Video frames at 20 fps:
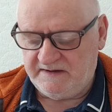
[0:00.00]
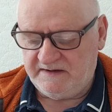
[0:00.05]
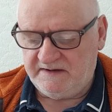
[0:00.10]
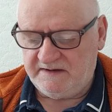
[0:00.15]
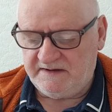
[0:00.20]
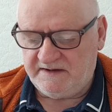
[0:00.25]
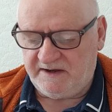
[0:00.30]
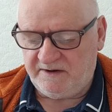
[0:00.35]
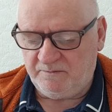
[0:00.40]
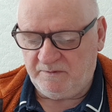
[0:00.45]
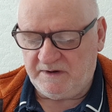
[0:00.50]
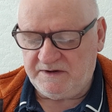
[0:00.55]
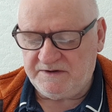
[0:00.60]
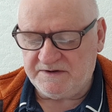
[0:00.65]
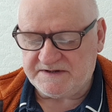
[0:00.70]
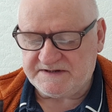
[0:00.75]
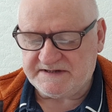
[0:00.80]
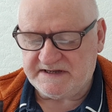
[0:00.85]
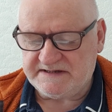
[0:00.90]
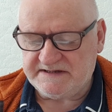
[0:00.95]
Now, when you're
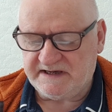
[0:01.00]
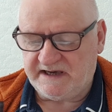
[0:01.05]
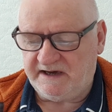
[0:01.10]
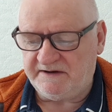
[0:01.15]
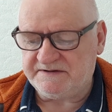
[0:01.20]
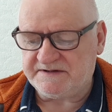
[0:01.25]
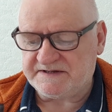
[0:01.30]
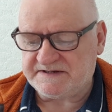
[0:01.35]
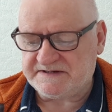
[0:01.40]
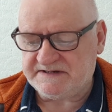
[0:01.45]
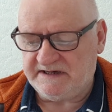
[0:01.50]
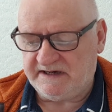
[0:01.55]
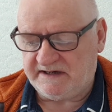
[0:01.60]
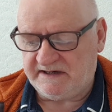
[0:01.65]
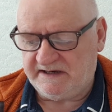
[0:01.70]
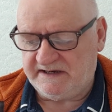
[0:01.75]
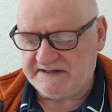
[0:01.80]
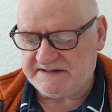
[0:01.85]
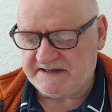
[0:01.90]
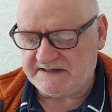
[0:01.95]
setting out a
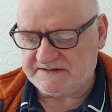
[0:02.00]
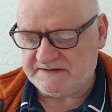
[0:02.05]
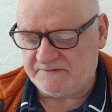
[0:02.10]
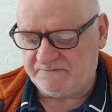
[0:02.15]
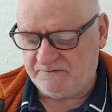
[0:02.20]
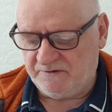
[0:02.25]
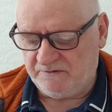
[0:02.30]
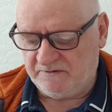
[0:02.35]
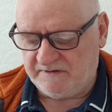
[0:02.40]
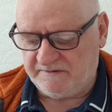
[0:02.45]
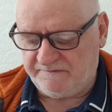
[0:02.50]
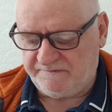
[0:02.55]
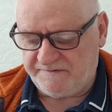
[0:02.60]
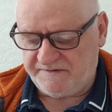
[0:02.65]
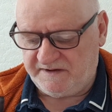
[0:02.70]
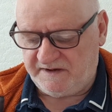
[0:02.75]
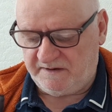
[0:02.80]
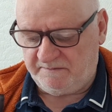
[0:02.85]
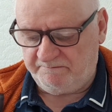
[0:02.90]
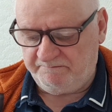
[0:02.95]
staircase, as a rule of
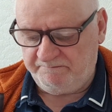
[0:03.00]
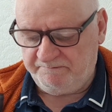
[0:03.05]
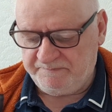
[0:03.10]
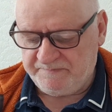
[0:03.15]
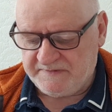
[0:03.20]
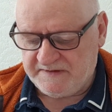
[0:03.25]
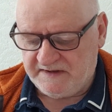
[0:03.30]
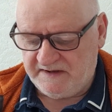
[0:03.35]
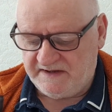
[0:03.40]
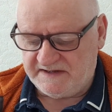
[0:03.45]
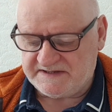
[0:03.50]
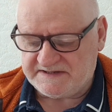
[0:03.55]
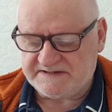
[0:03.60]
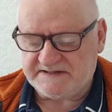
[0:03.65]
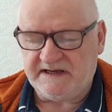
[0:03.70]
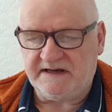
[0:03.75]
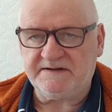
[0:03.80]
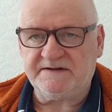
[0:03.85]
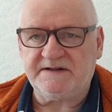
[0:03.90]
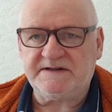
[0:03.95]
thumb, a
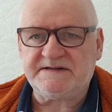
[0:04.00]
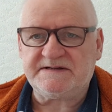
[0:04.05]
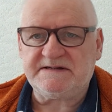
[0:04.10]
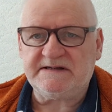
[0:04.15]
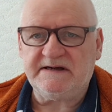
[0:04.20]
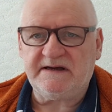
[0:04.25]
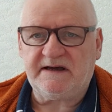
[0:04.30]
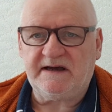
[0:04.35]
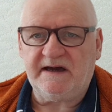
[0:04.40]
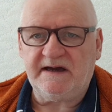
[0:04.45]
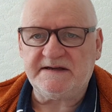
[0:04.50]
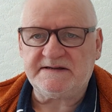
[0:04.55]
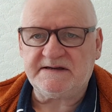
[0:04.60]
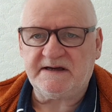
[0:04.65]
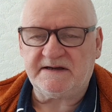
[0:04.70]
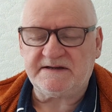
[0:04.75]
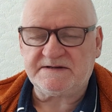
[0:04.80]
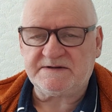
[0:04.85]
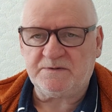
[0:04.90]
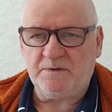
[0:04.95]
standard staircase
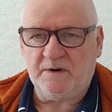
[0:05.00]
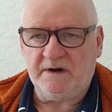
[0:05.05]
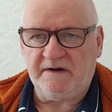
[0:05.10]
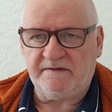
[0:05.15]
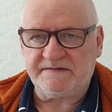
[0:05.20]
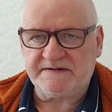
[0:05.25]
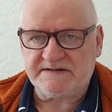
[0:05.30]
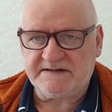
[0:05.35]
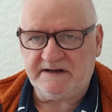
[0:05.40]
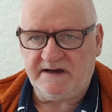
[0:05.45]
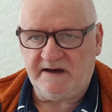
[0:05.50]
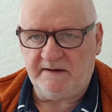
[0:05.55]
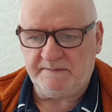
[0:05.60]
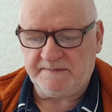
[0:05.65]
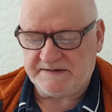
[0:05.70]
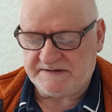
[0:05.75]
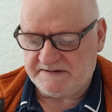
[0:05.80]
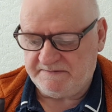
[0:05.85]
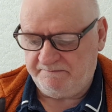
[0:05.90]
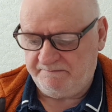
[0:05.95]
has 12
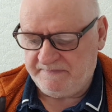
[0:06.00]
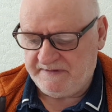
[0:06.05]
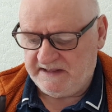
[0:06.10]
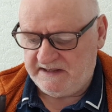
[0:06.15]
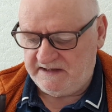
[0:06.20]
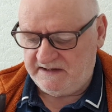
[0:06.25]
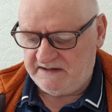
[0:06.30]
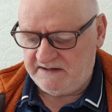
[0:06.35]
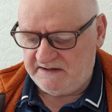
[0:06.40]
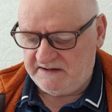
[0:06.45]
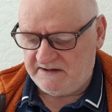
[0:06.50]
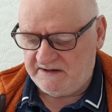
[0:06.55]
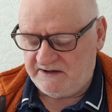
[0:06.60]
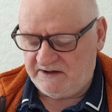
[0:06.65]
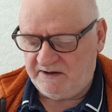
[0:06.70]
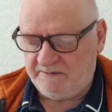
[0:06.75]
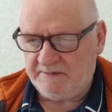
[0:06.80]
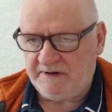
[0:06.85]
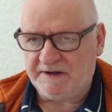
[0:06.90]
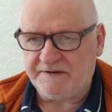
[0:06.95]
steps.
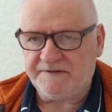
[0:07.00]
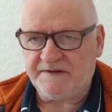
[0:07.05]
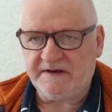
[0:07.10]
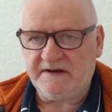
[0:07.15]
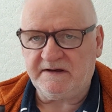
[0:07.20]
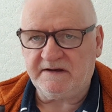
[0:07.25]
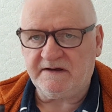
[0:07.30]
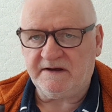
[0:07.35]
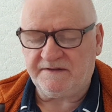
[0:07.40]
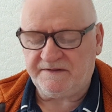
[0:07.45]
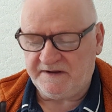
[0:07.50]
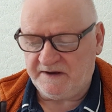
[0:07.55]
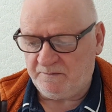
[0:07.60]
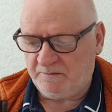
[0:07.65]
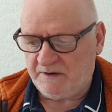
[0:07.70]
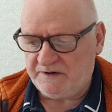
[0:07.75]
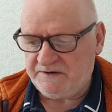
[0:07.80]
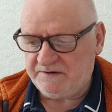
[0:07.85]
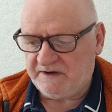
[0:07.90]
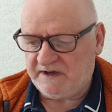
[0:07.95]
I think
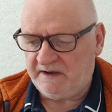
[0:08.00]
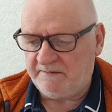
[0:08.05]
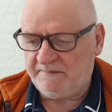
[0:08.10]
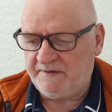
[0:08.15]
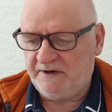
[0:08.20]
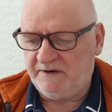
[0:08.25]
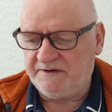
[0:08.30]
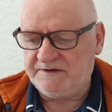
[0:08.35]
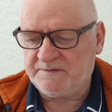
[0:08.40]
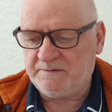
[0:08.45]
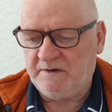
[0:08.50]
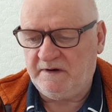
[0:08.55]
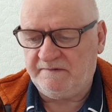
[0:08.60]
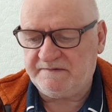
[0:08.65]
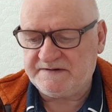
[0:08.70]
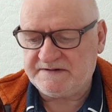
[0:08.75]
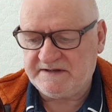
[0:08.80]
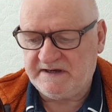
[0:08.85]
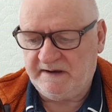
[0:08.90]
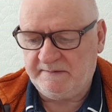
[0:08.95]
when you get beyond 12
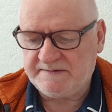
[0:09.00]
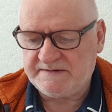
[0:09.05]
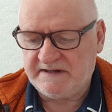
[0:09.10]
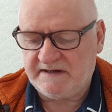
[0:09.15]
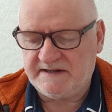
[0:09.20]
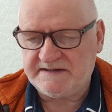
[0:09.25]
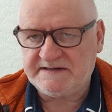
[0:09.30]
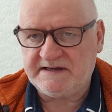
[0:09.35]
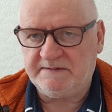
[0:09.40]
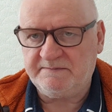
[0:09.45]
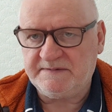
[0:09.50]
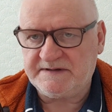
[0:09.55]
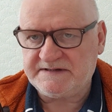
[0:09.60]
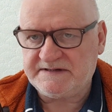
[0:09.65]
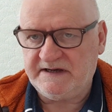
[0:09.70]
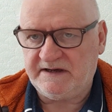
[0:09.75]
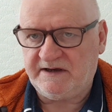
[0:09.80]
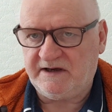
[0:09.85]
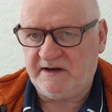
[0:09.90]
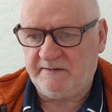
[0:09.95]
steps, unless I'm
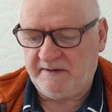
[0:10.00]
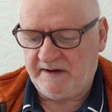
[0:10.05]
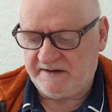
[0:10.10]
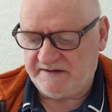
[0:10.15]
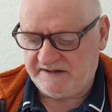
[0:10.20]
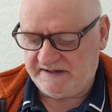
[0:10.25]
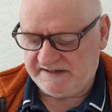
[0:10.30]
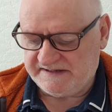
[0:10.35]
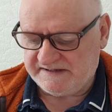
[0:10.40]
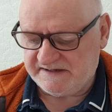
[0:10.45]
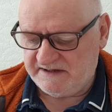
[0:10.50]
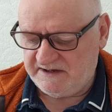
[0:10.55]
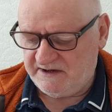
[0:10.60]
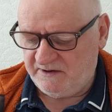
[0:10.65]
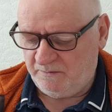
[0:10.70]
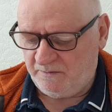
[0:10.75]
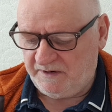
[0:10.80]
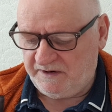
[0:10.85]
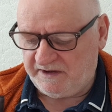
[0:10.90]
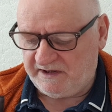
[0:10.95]
mistaken about this,
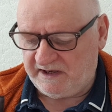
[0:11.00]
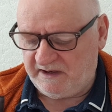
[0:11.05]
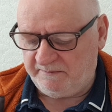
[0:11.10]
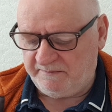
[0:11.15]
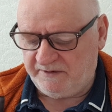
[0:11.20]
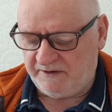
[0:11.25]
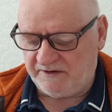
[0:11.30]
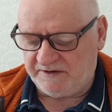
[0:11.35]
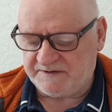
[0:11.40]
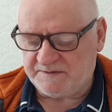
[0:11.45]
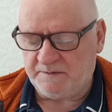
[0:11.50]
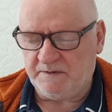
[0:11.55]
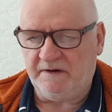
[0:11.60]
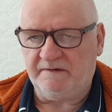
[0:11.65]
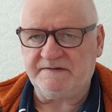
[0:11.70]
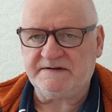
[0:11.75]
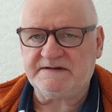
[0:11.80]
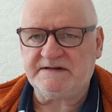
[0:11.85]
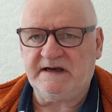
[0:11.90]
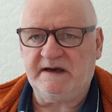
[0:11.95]
when you get beyond
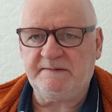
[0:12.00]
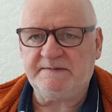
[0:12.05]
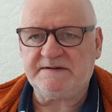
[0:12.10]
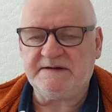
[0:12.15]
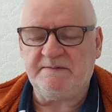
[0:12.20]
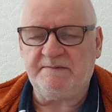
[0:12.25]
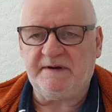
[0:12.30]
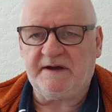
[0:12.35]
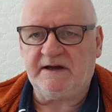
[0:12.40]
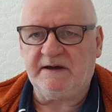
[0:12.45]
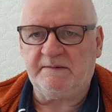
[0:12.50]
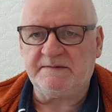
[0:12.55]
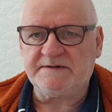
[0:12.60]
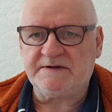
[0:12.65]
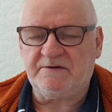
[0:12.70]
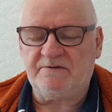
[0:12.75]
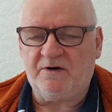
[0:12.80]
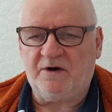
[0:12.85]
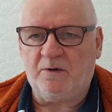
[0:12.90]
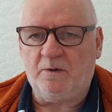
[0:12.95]
12 steps, it becomes
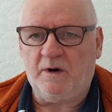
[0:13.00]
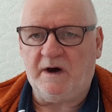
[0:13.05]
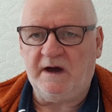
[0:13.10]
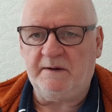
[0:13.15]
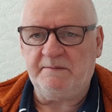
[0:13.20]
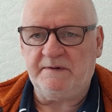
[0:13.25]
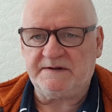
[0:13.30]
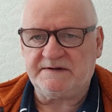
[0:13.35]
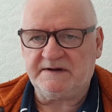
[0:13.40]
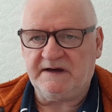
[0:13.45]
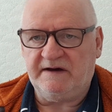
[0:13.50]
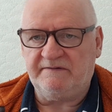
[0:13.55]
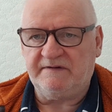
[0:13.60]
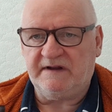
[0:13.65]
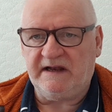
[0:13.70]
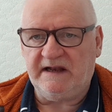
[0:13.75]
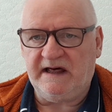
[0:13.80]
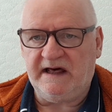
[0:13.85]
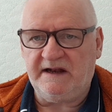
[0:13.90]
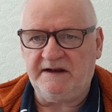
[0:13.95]
a requirement to have a
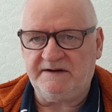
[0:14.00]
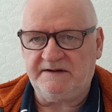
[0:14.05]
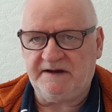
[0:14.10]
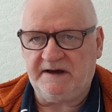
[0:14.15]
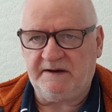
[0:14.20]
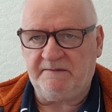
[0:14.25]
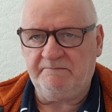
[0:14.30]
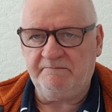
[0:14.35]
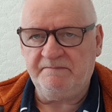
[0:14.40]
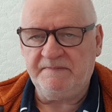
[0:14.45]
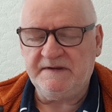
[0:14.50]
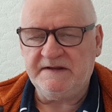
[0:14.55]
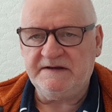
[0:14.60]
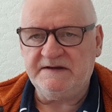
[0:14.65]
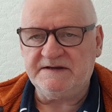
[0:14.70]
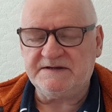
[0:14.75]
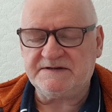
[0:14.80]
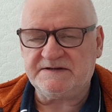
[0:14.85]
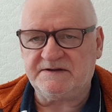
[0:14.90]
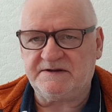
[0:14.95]
landing
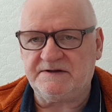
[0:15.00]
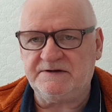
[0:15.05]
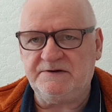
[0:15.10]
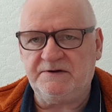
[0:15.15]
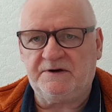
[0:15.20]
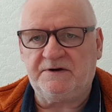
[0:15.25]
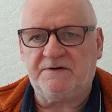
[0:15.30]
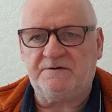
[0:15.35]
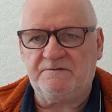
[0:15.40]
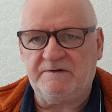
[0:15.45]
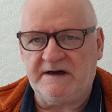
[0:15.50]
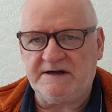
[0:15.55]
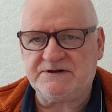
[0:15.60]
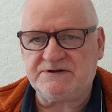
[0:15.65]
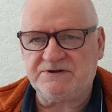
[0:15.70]
so that you can rest